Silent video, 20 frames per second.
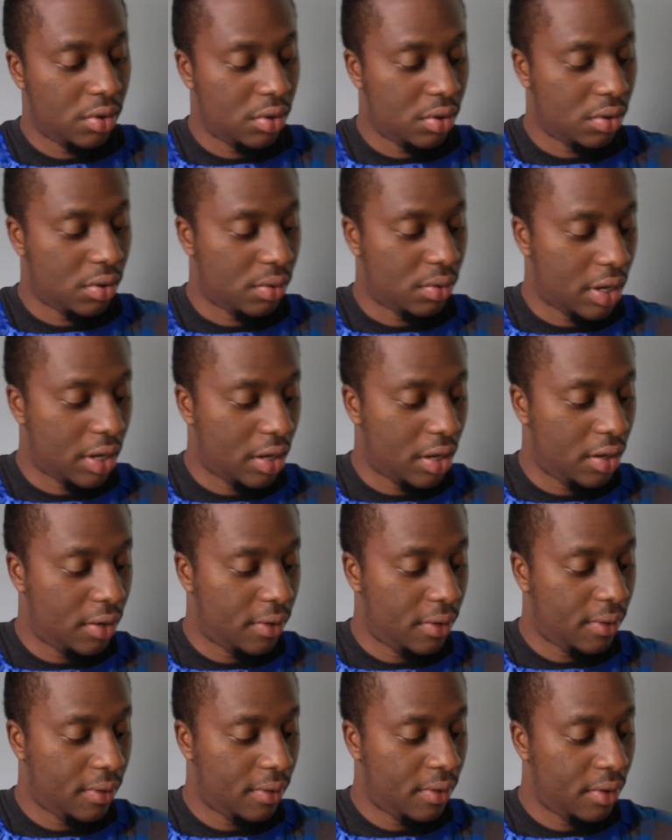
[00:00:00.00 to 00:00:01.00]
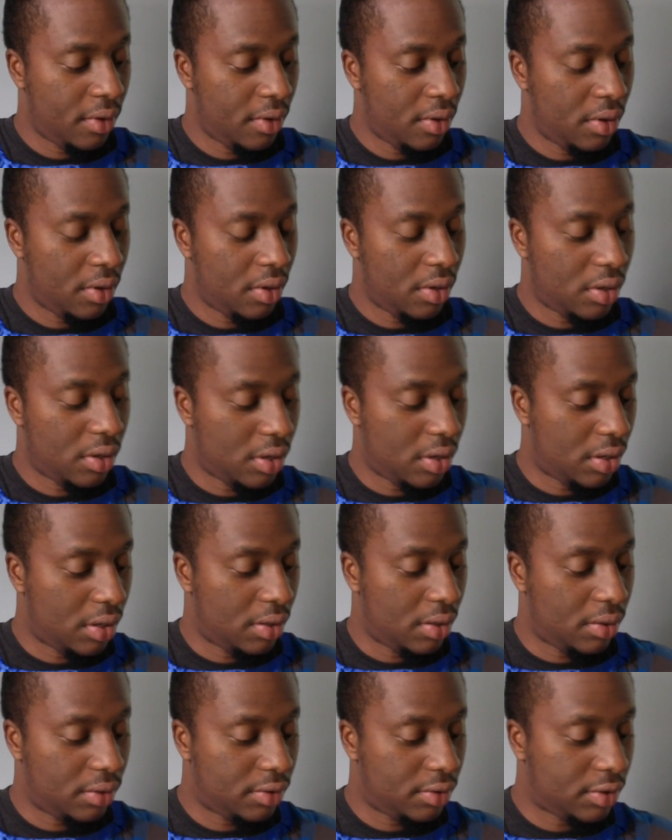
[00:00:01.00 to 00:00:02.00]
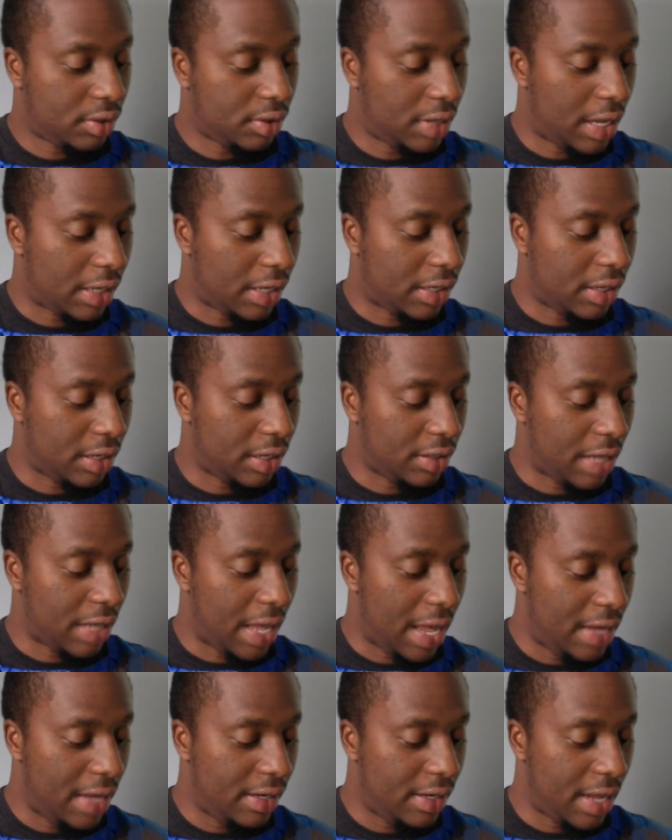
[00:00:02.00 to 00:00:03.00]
Okay, Salaki. I had